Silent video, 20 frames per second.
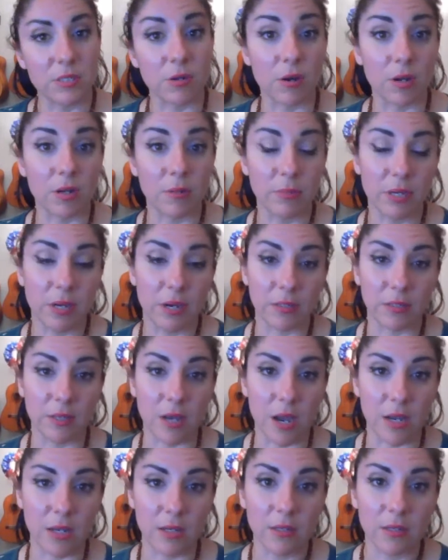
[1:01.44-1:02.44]
is all going to be
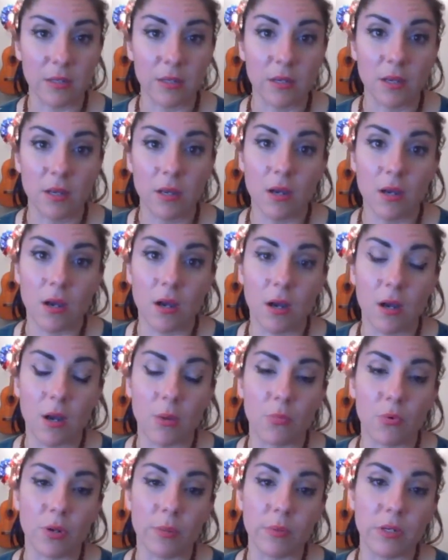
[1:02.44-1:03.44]
online.
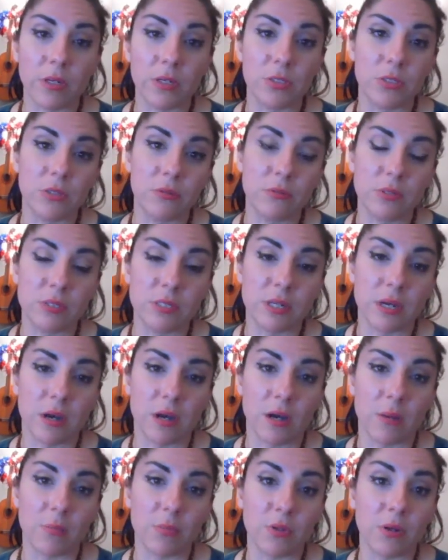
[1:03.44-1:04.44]
What I'm going to do is
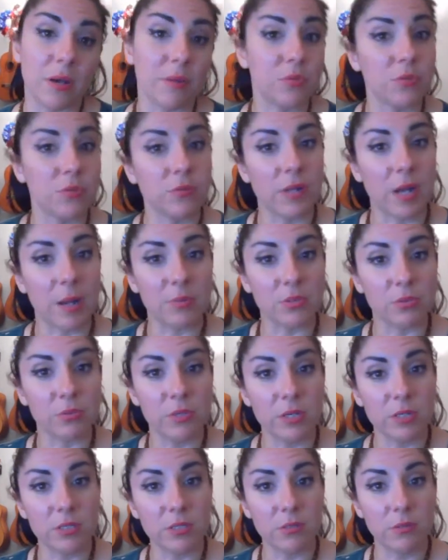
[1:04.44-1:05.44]
you'll have 2 labs a
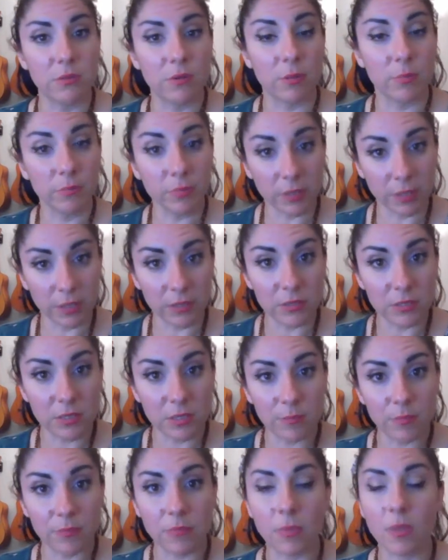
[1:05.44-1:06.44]
week to complete.
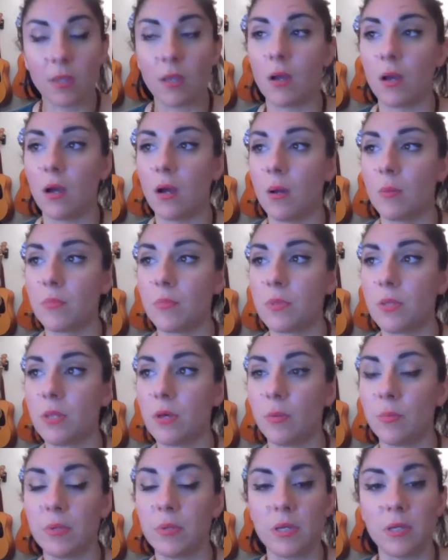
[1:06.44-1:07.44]

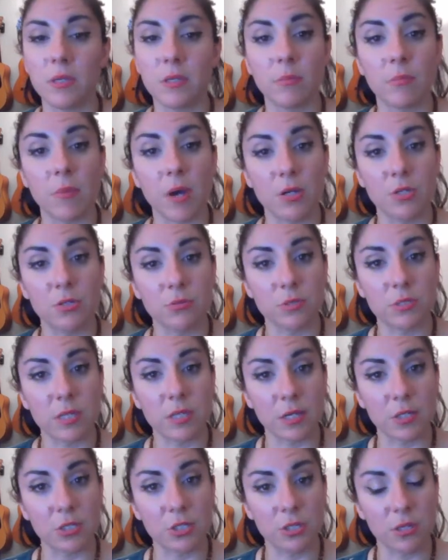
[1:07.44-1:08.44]
They'll be in the module
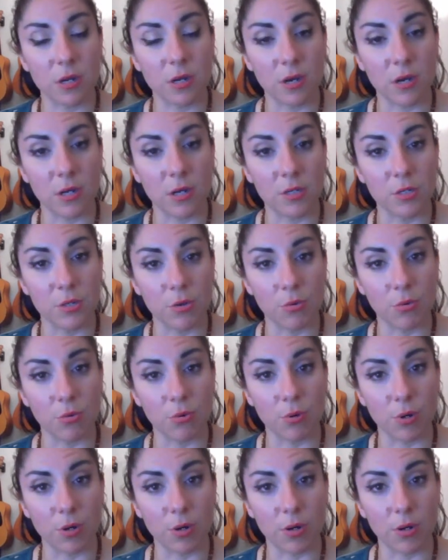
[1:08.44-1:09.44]
section on
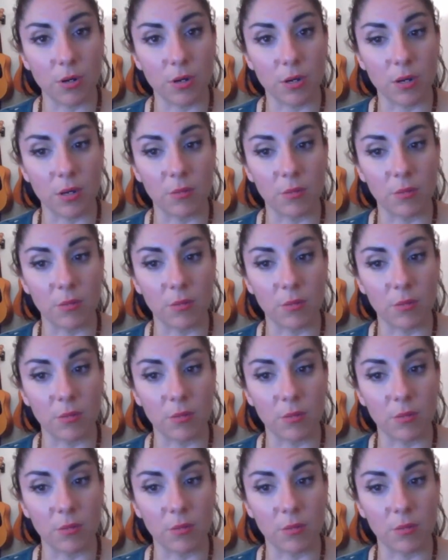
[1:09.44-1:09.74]
your